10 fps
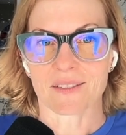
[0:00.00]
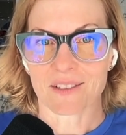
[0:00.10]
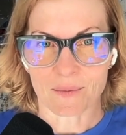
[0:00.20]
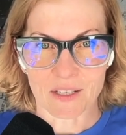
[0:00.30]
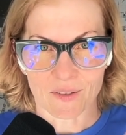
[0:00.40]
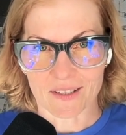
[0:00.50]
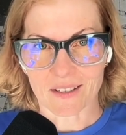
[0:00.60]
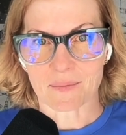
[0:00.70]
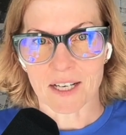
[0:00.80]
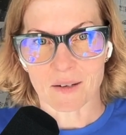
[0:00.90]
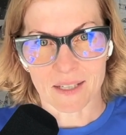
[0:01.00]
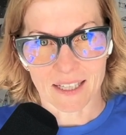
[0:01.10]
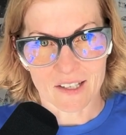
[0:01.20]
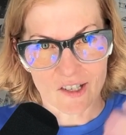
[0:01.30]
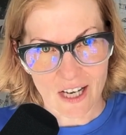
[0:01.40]
don't mean to insult anybody here, but like
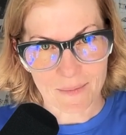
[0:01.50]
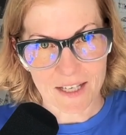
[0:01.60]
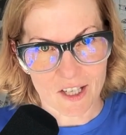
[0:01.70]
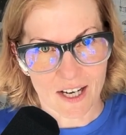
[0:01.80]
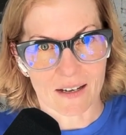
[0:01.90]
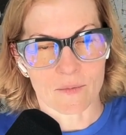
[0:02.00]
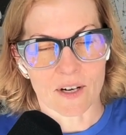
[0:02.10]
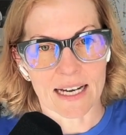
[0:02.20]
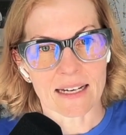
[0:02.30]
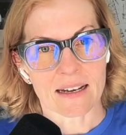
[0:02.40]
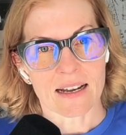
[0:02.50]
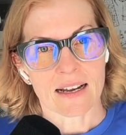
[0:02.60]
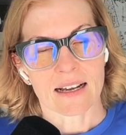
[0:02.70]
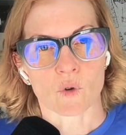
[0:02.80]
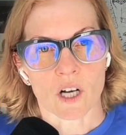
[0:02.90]
a jobby job, right?
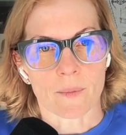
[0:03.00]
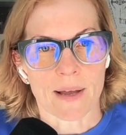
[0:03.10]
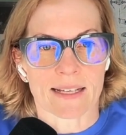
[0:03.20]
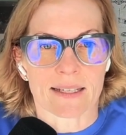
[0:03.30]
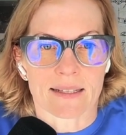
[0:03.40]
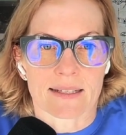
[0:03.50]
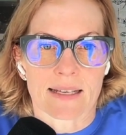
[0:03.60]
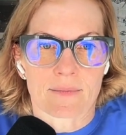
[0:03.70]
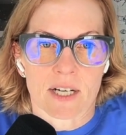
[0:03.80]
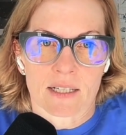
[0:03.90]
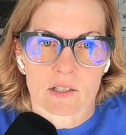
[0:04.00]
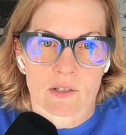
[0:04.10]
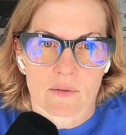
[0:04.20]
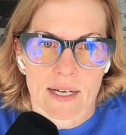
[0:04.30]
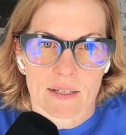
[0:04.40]
We're all passing the same dollar
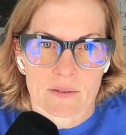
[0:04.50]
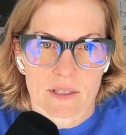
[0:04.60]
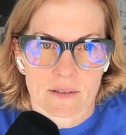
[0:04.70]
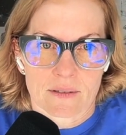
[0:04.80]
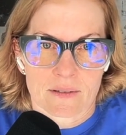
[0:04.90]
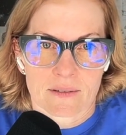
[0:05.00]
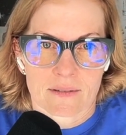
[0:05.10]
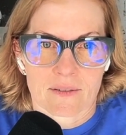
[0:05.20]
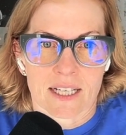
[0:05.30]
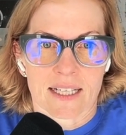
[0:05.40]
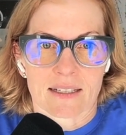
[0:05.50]
around, right?